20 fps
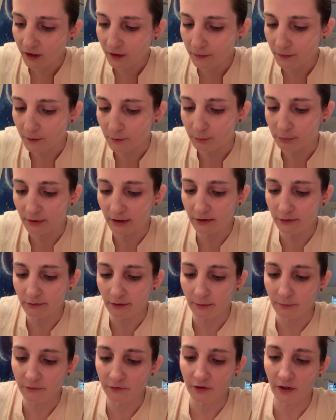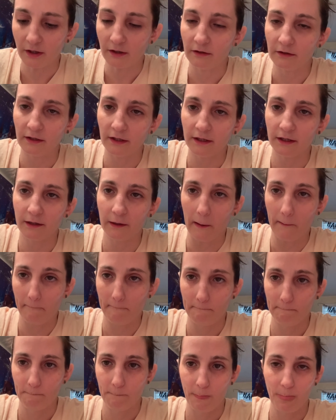the breadcrumbs kind of like
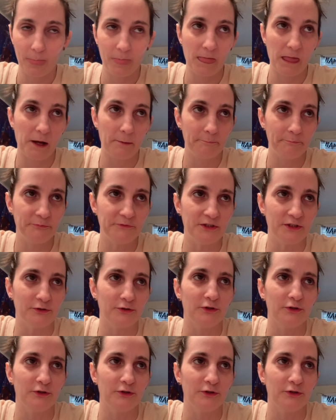tickle